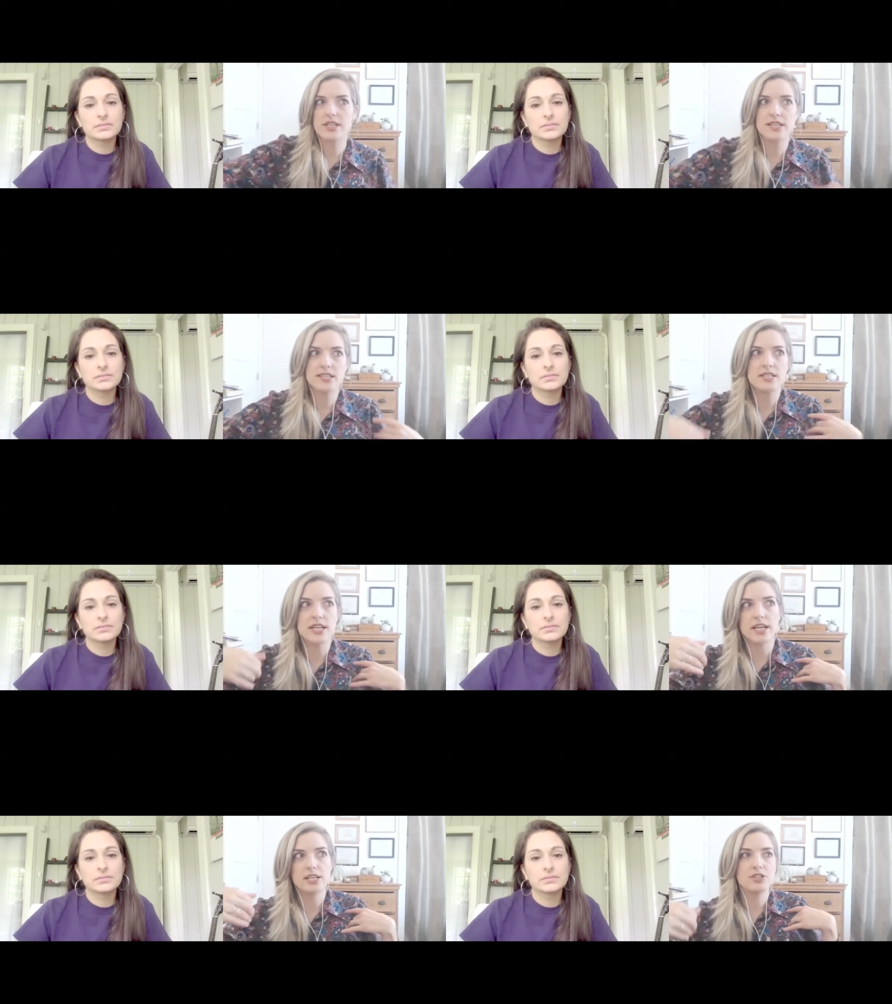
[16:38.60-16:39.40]
Speaker 1: this
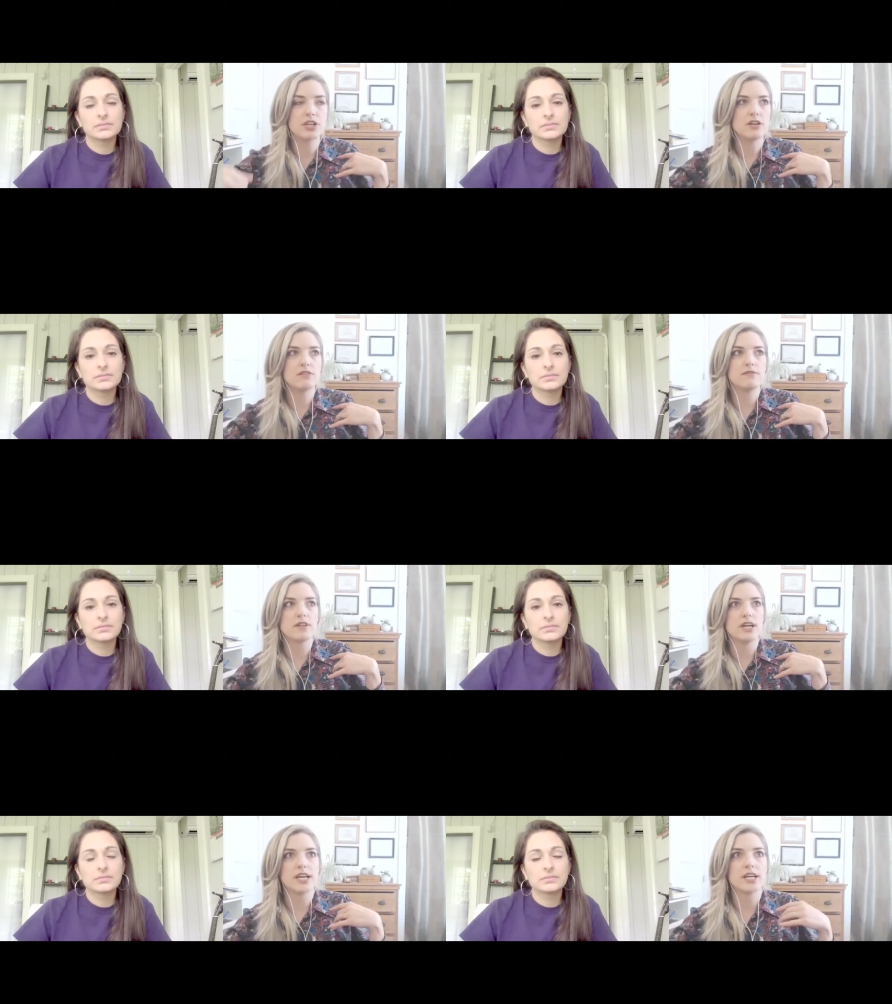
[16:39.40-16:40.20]
stage of
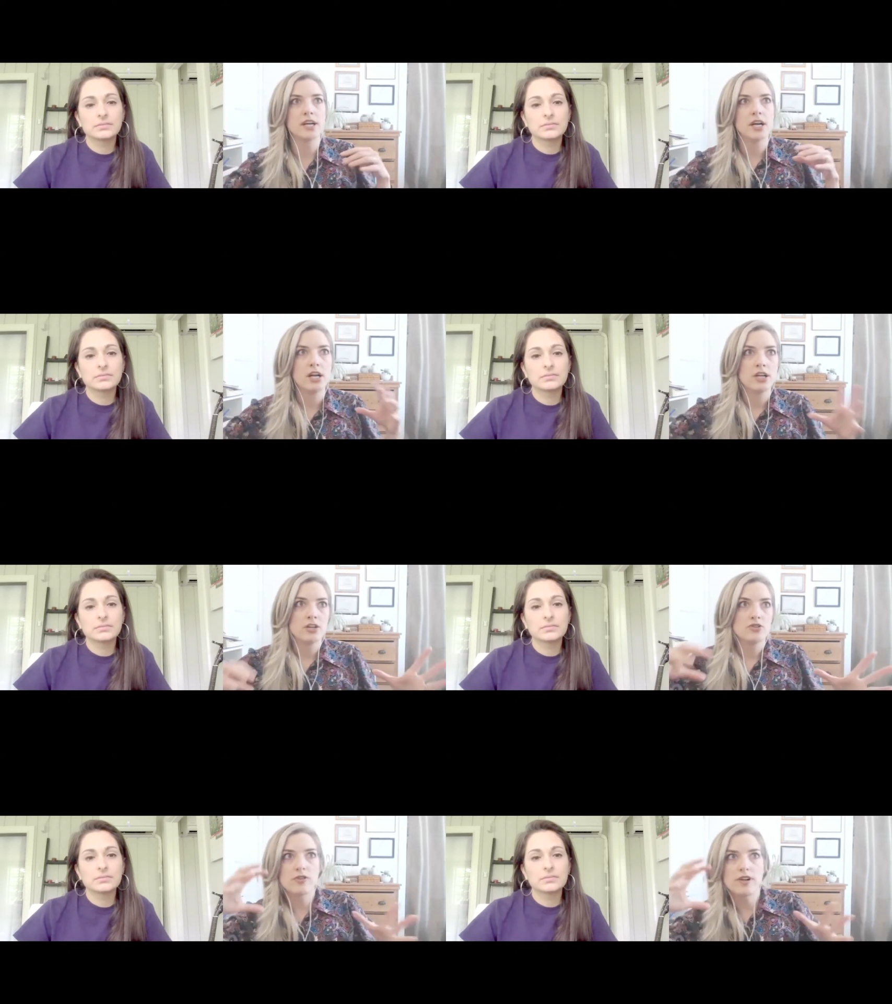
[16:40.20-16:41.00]
like
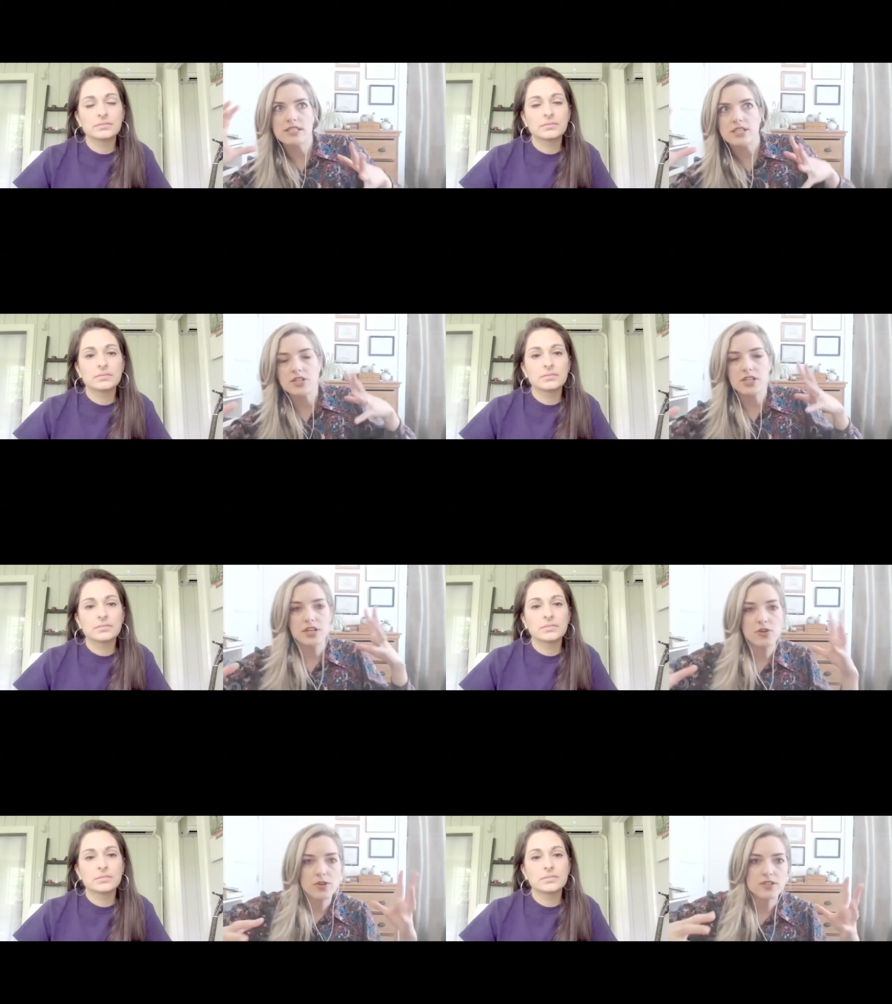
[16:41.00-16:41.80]

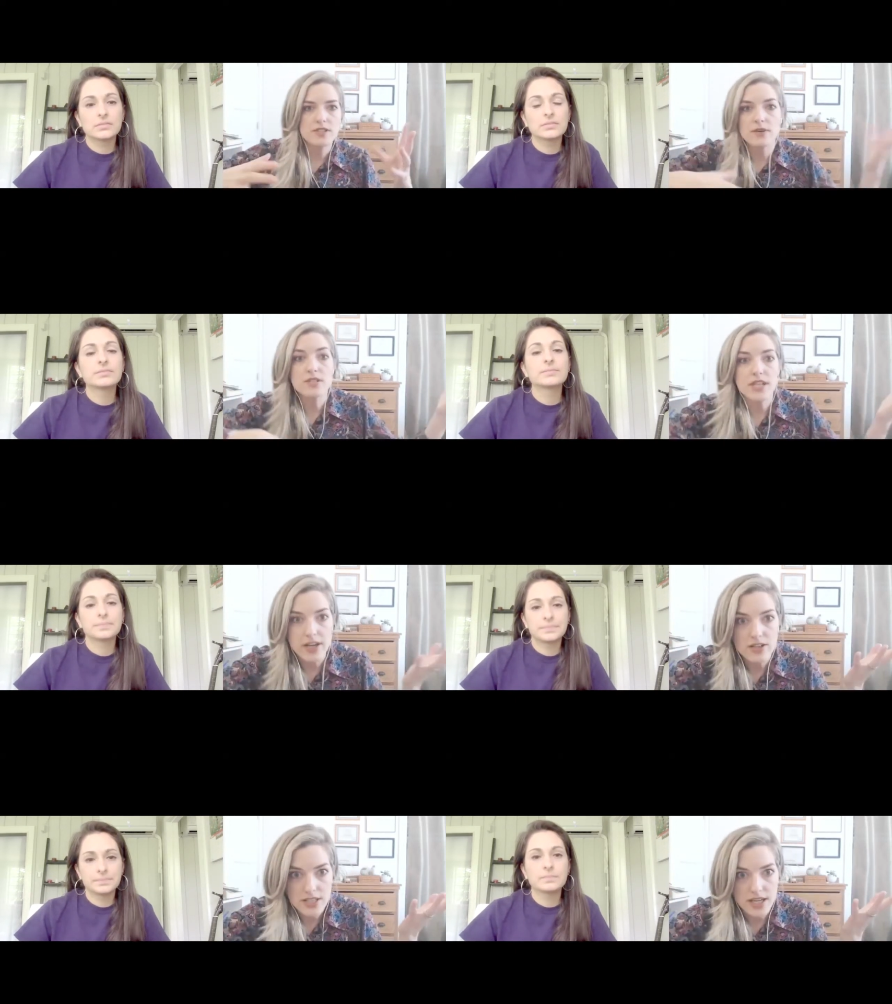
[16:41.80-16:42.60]
transitioning careers i was a
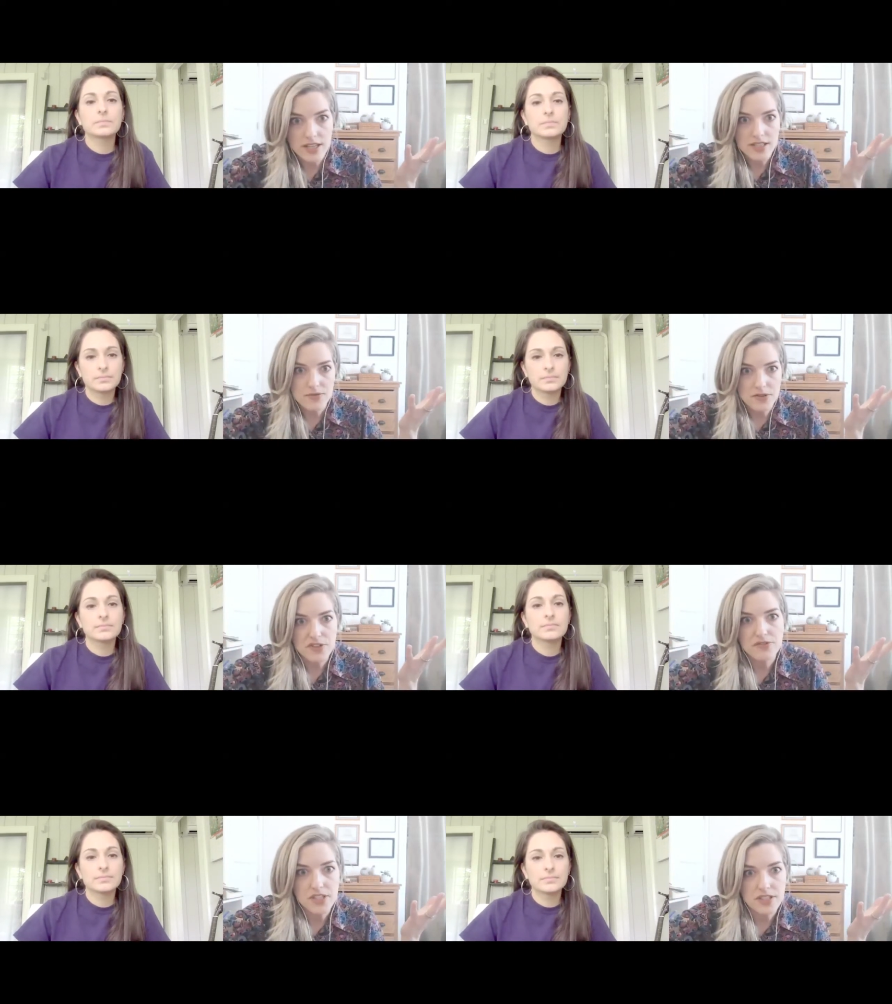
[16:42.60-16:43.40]
hairstylist for
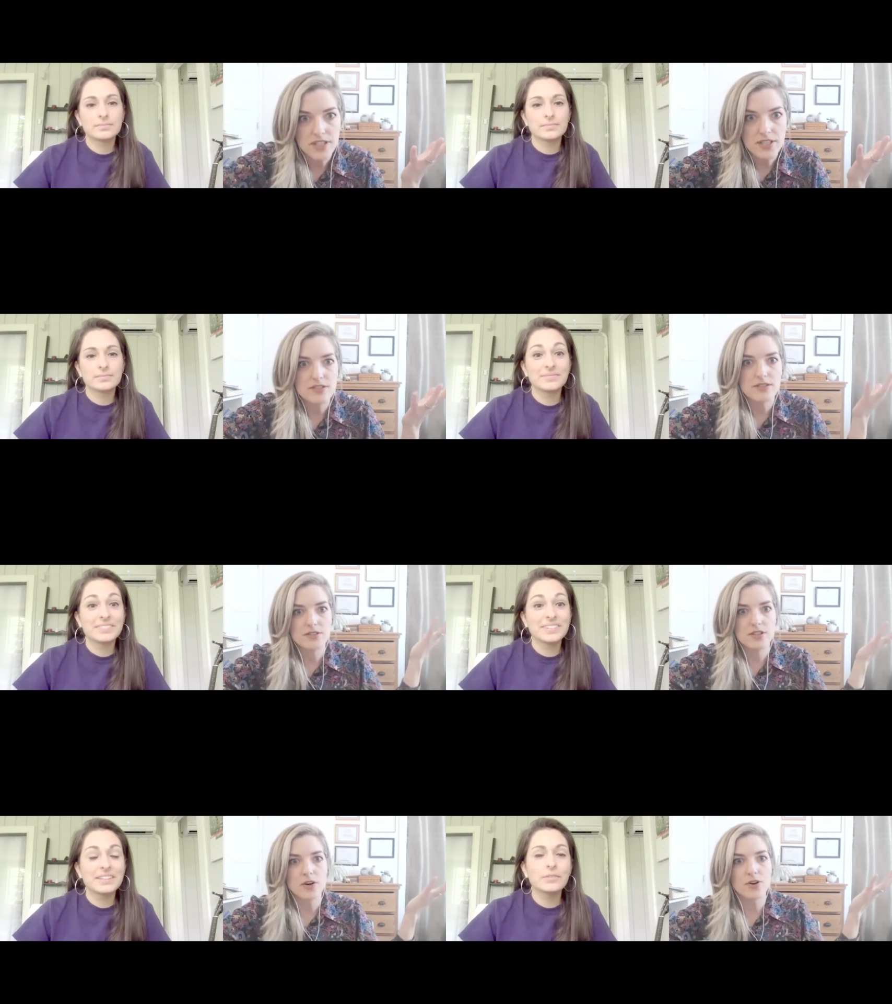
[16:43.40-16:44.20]
15 years
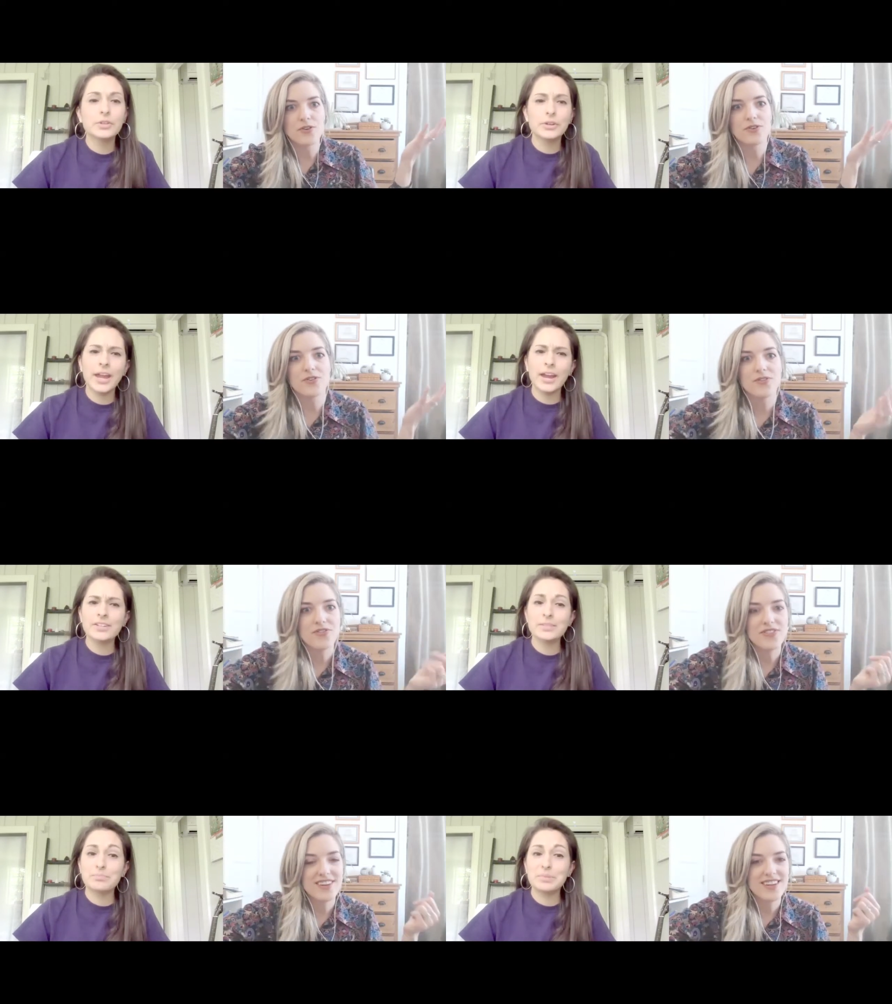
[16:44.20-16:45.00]
so
Speaker 2: Your hair
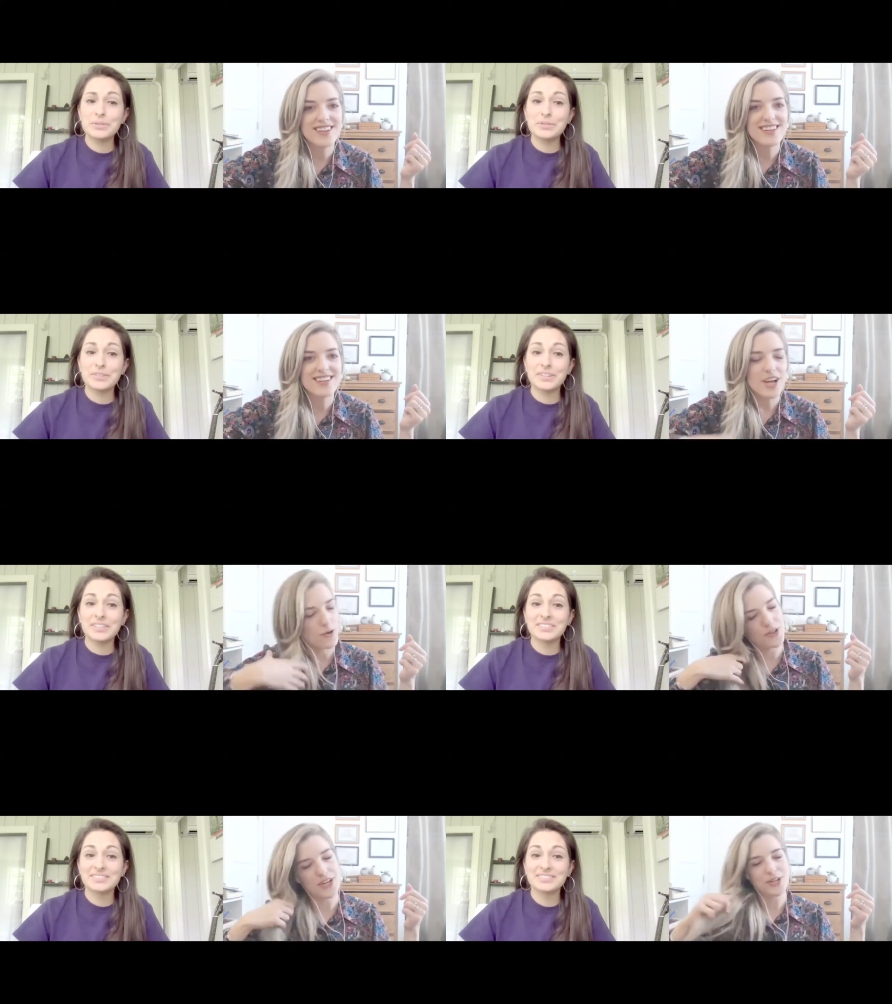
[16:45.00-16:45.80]
is beautiful oh
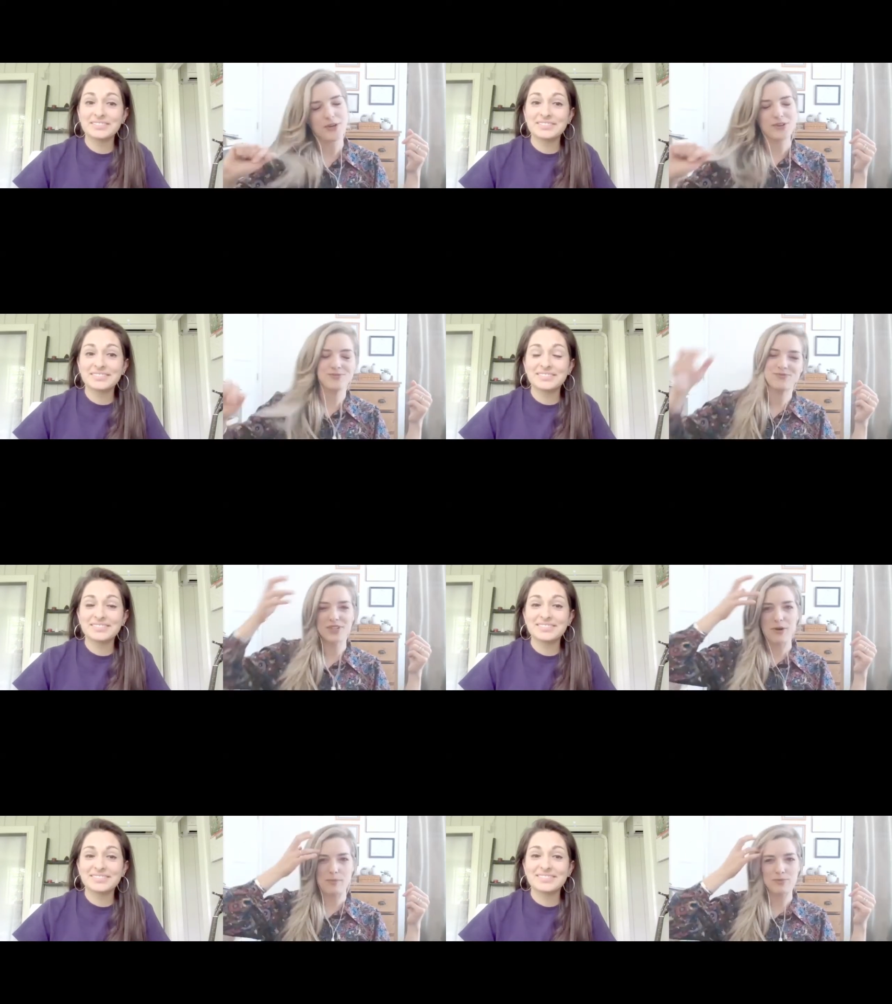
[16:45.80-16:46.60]
well, thank
Speaker 1: you
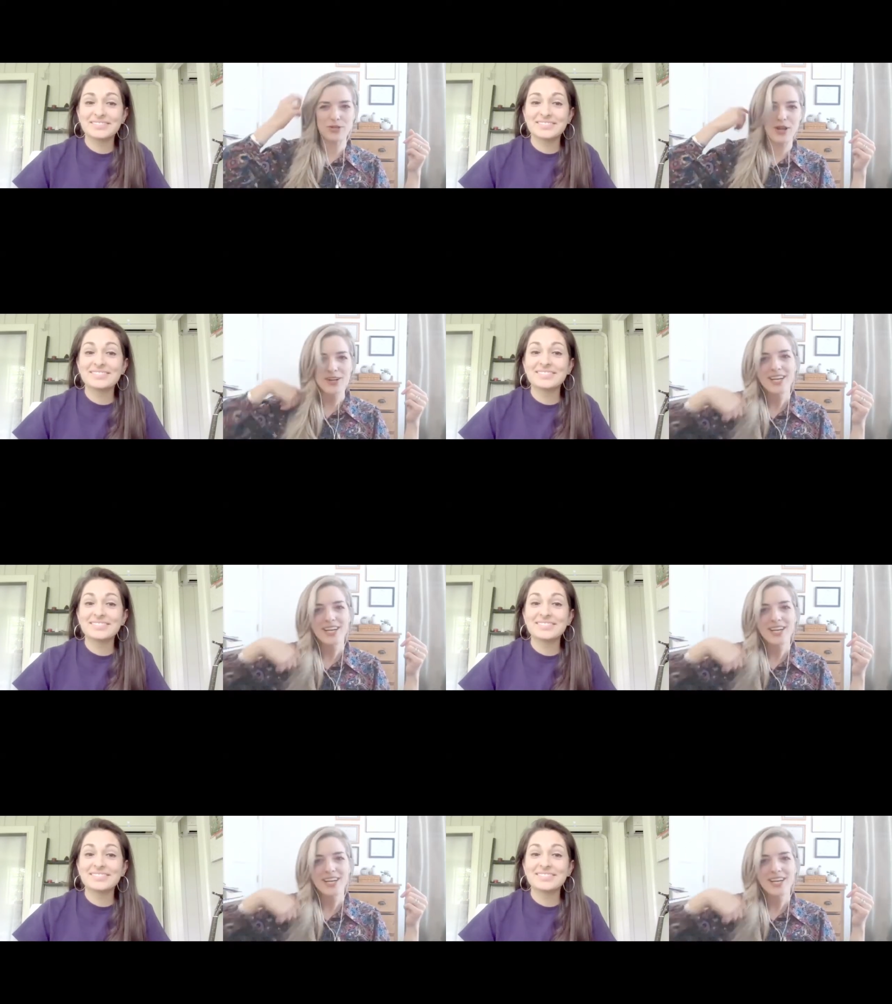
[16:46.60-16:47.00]
gotta represent